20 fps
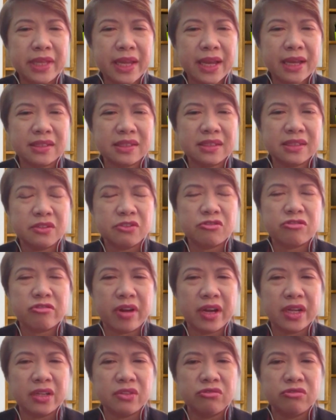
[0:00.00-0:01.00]
are still
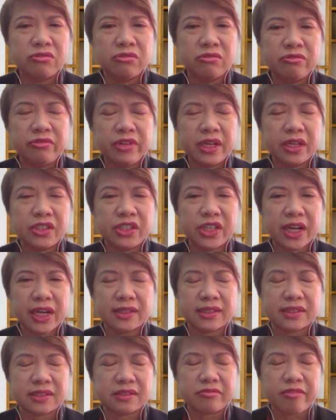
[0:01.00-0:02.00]
trying to
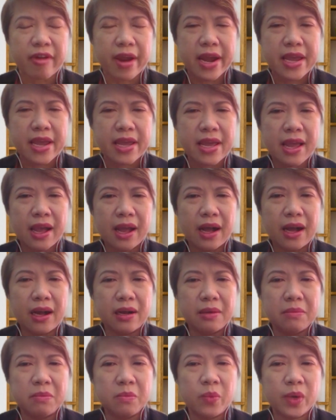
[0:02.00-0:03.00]
readjust, right?
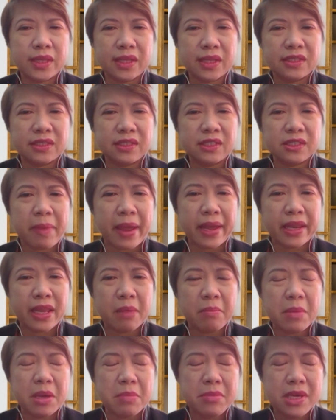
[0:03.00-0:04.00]
What does this
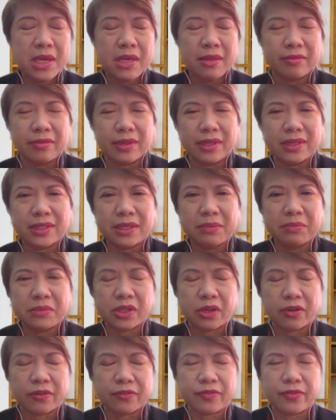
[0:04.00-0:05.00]
pandemic mean in terms
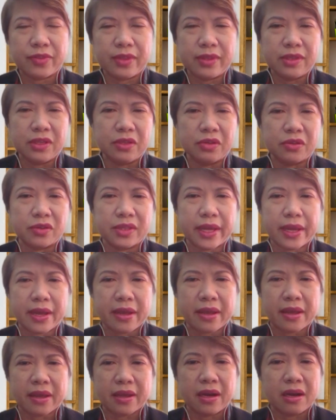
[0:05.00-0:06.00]
of
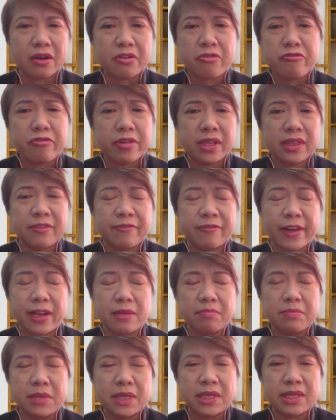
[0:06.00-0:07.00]
their career
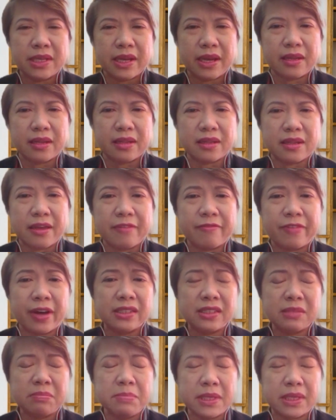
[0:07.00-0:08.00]
development and
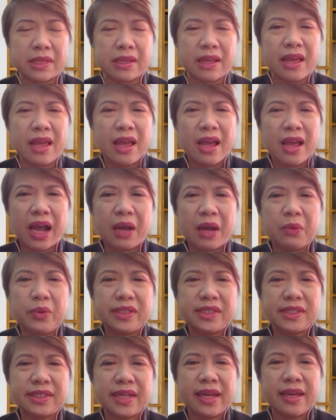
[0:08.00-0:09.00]
advancement. I
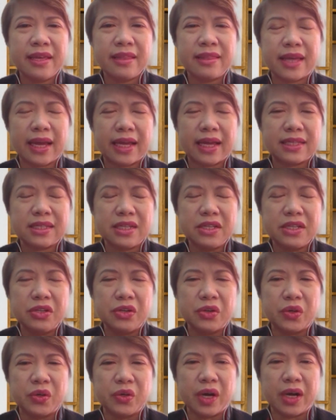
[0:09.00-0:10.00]
would say that,
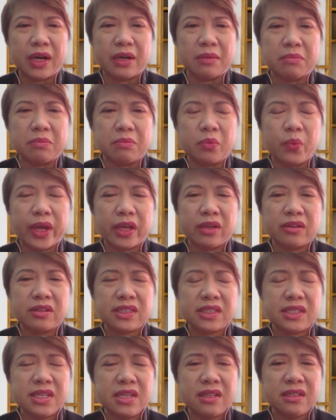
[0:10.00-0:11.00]
we are not
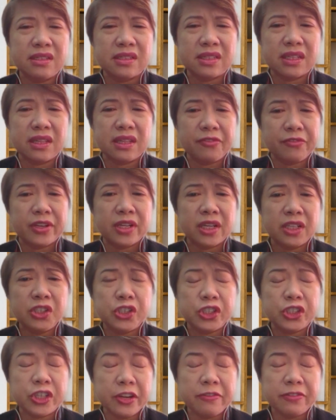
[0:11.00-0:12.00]
seeing significant
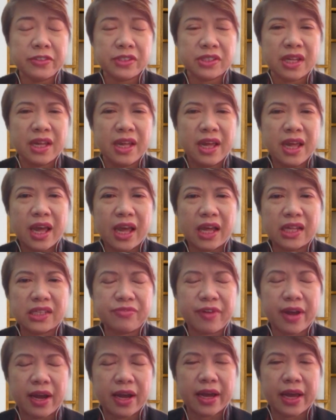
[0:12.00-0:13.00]
shifts as
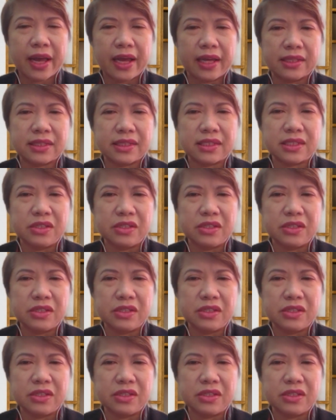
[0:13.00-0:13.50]
far as,